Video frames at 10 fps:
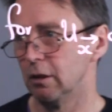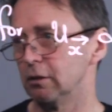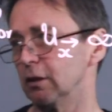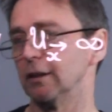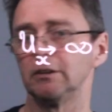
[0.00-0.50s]

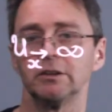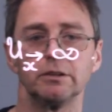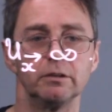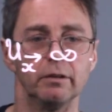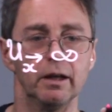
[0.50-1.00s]
So let's just
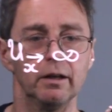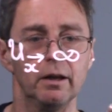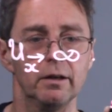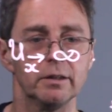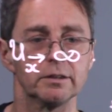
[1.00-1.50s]
do that.
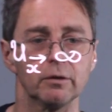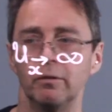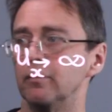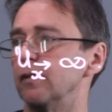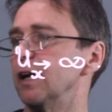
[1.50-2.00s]
So
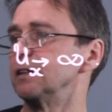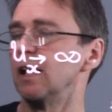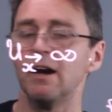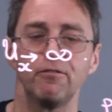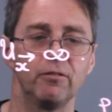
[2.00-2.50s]
there's
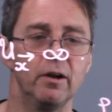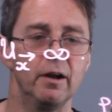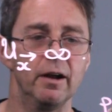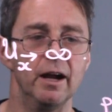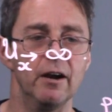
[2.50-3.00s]
f
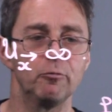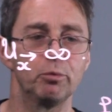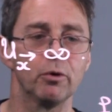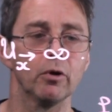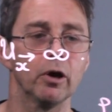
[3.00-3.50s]

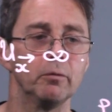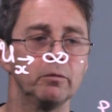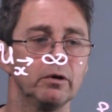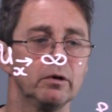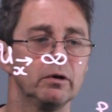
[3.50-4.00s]

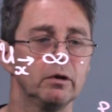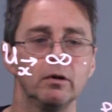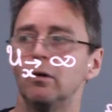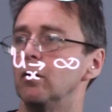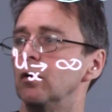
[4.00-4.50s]
primed.
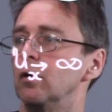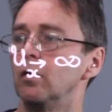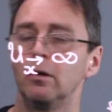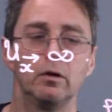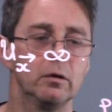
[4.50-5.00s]

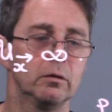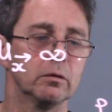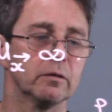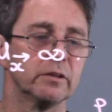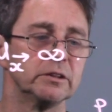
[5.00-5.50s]

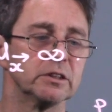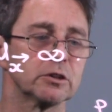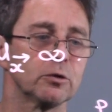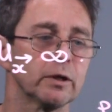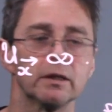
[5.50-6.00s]
Well, if I
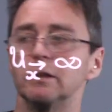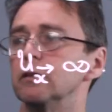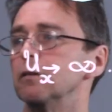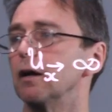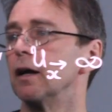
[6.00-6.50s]
just quickly
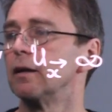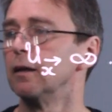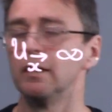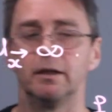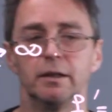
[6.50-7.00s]
do that,
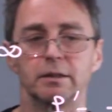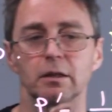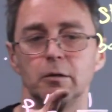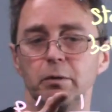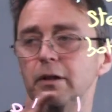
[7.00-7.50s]
it's
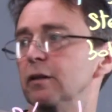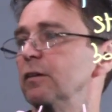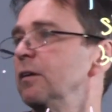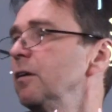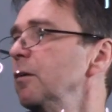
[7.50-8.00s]
going to be
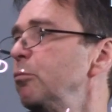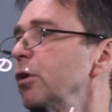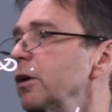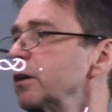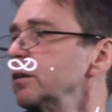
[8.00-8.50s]

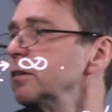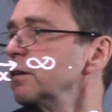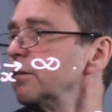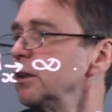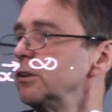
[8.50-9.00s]
product and
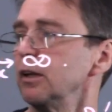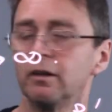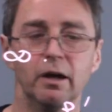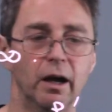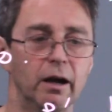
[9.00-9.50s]
differentiate
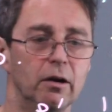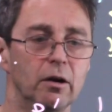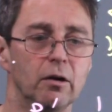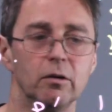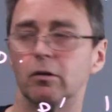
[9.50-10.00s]
there,
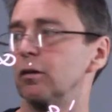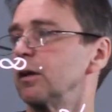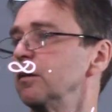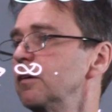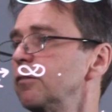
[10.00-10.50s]
or I
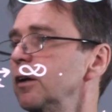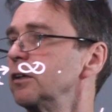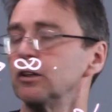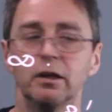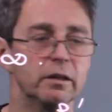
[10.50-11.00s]
can
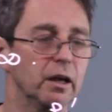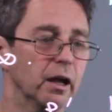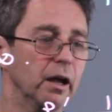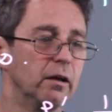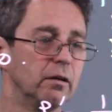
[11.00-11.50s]
differentiate there.